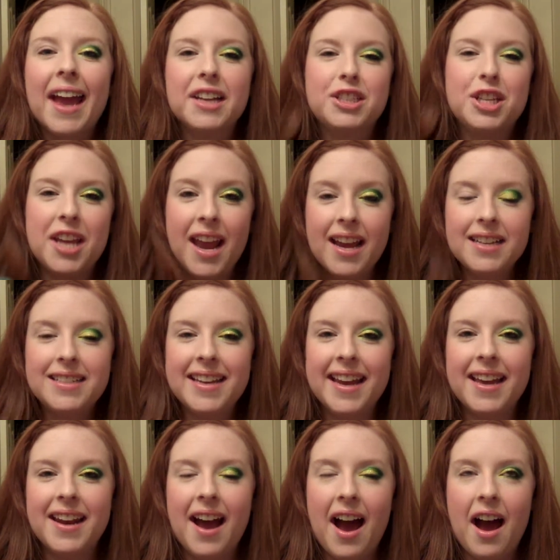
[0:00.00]
And Shay
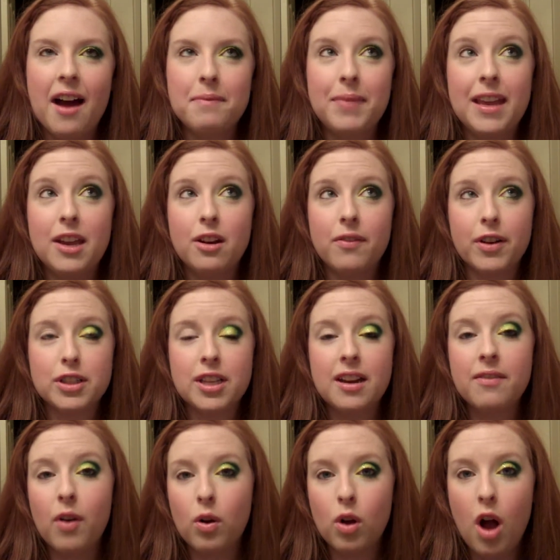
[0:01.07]
did the
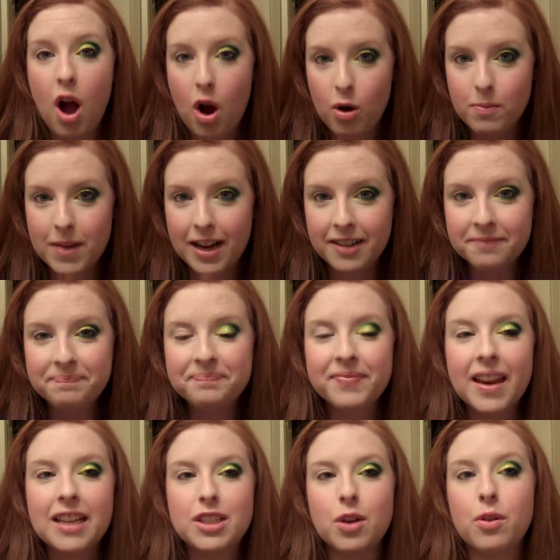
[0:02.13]
University of Oklahoma.
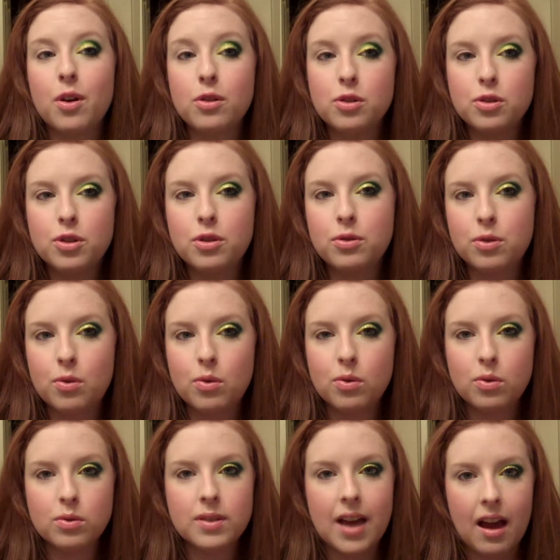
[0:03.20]
And so those are two
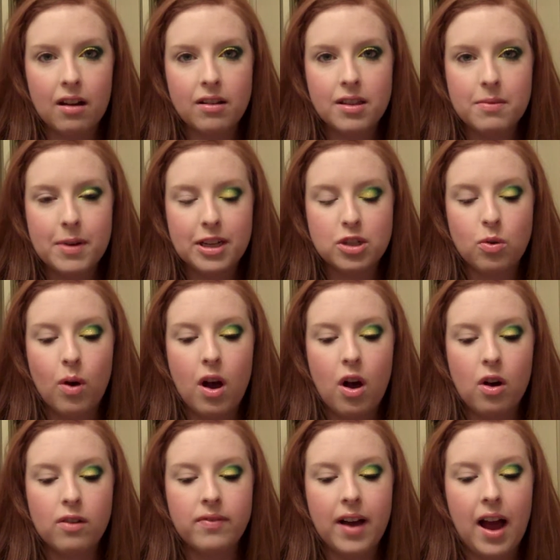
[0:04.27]
schools out of the Big
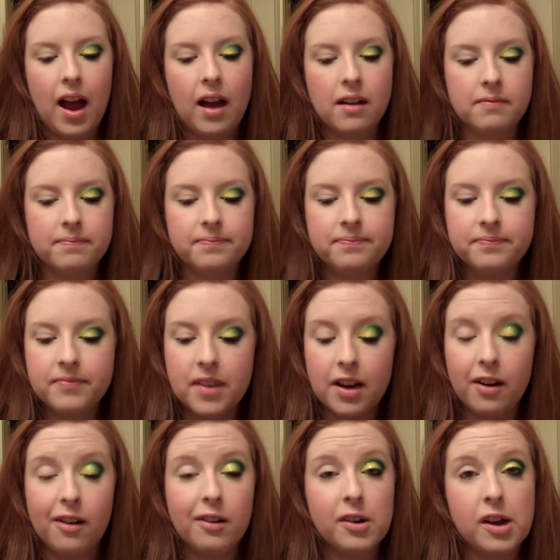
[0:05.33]
12. I
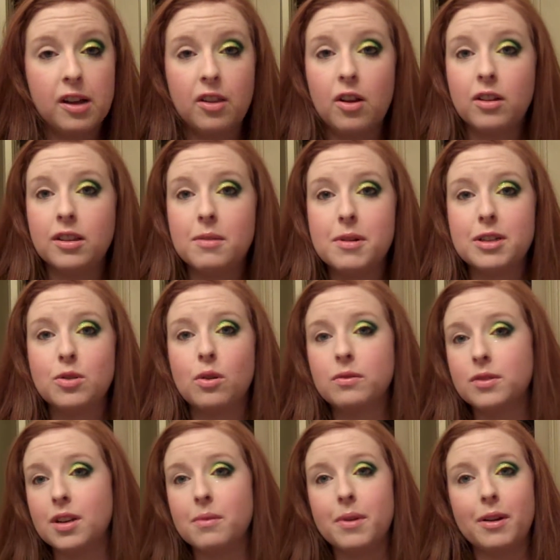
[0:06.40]
don't know how long the Big
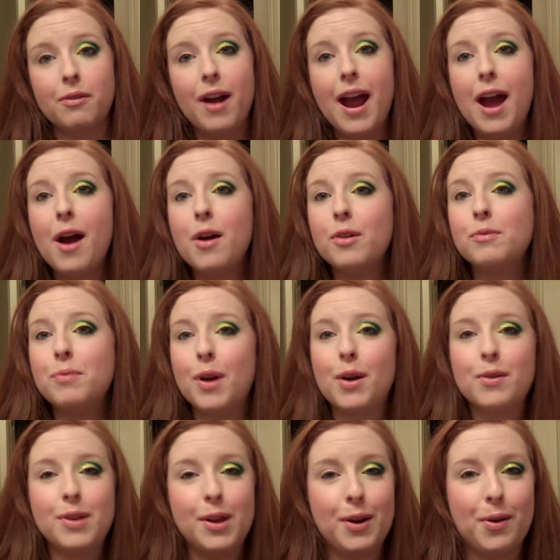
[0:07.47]
12 is going to be around,
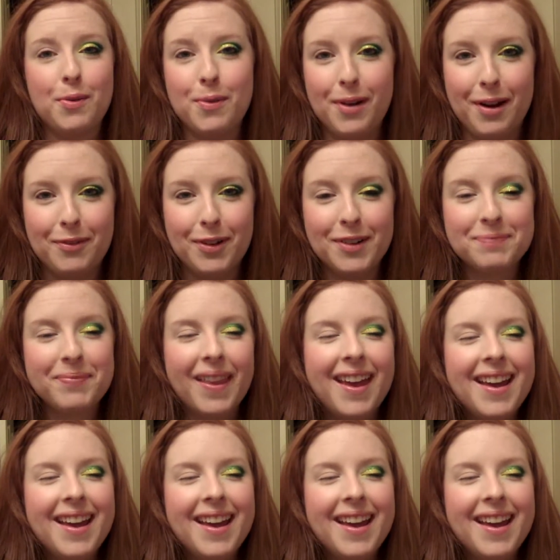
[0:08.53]
but, whatever.